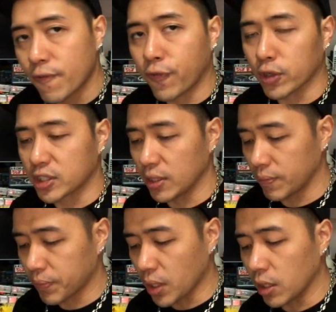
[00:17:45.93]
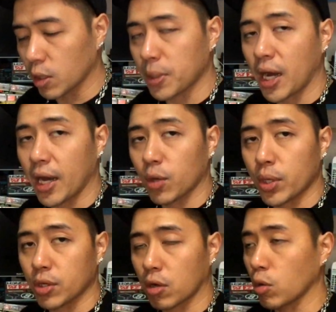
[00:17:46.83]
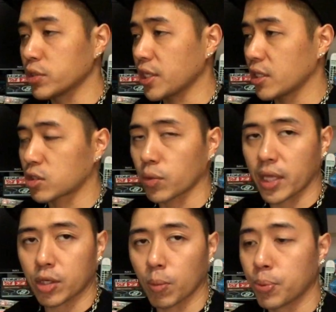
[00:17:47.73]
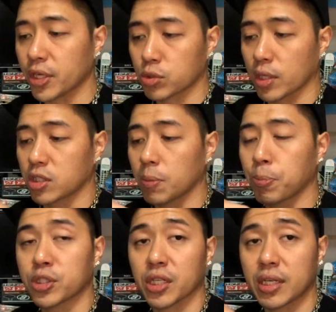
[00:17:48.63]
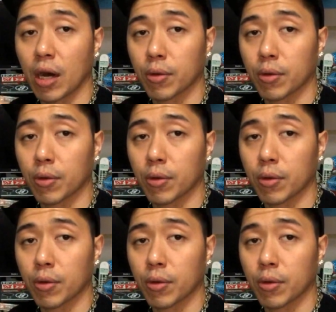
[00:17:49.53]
force it a little bit harder when you're closing it so that your breech will actually push it